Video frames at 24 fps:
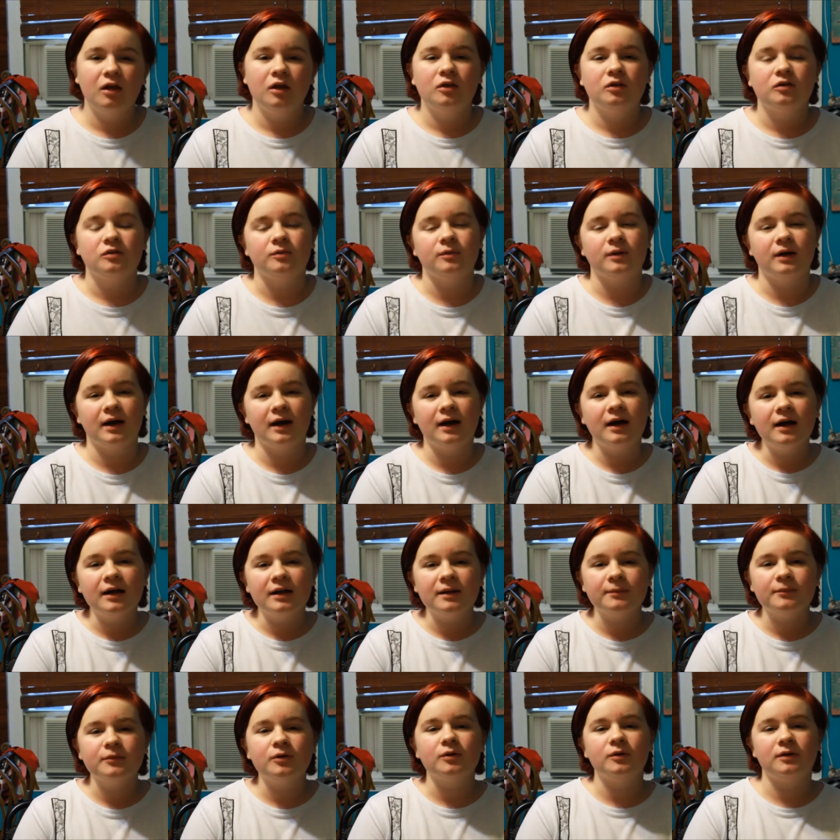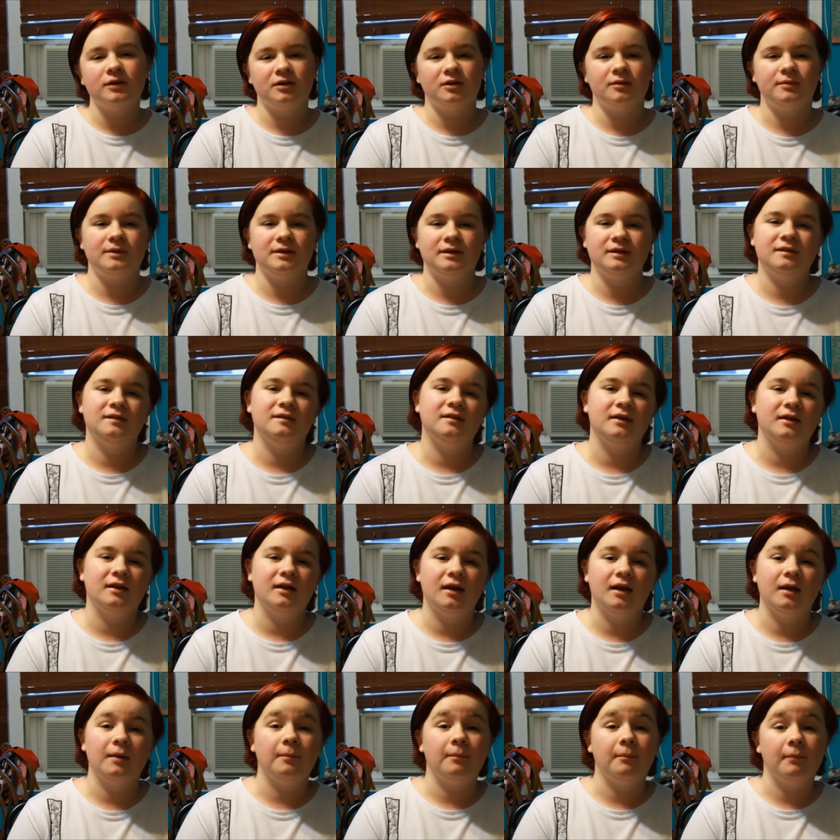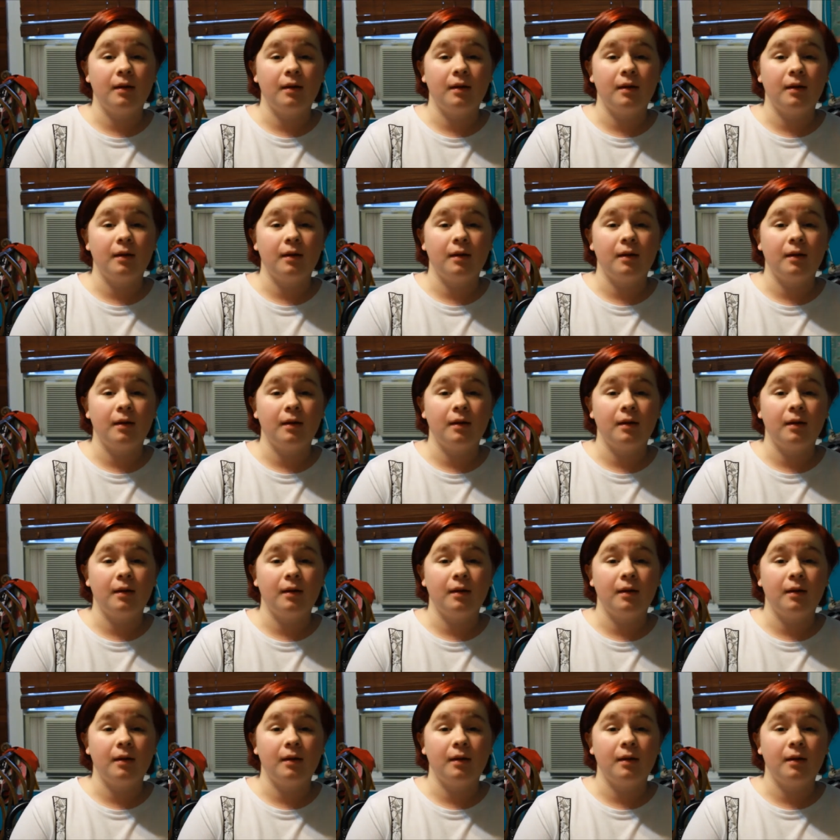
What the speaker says: So I'm going to be singing